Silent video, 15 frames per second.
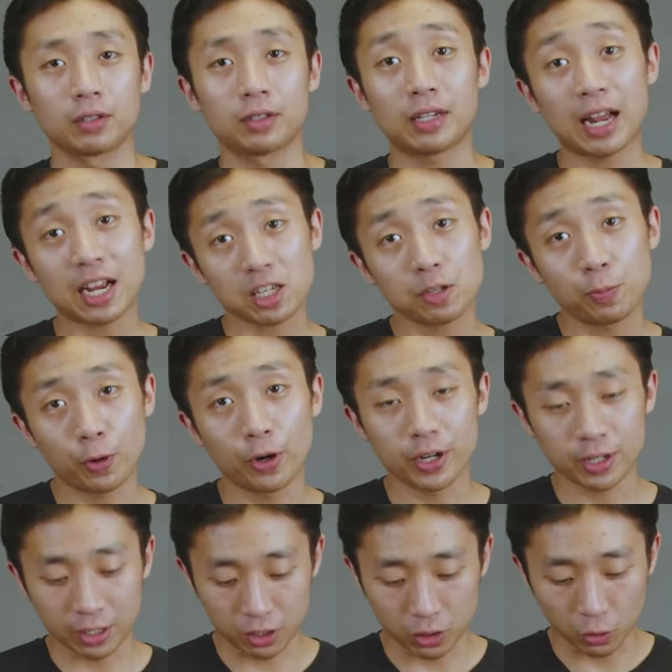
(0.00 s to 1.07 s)
The last
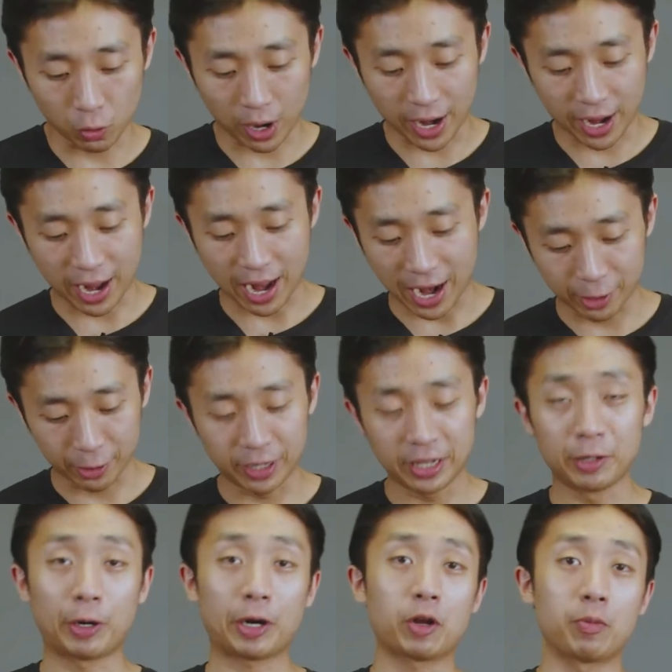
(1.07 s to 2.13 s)
point as to why I
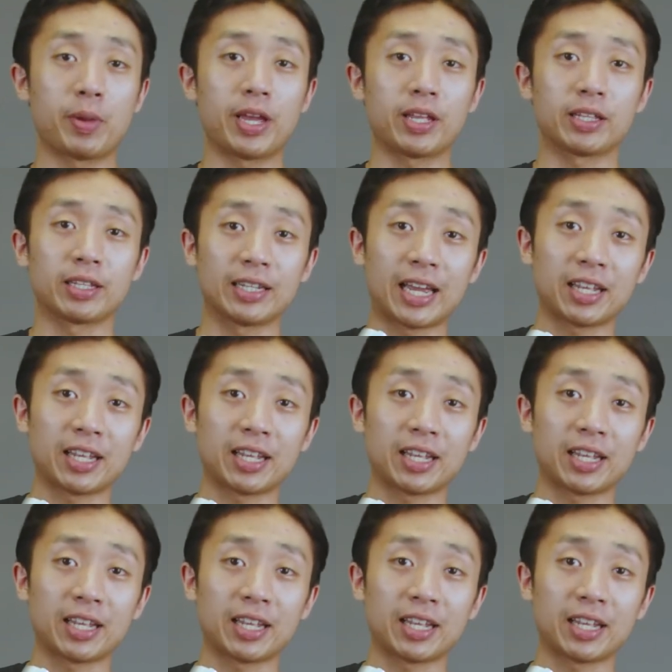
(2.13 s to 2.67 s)
really recommend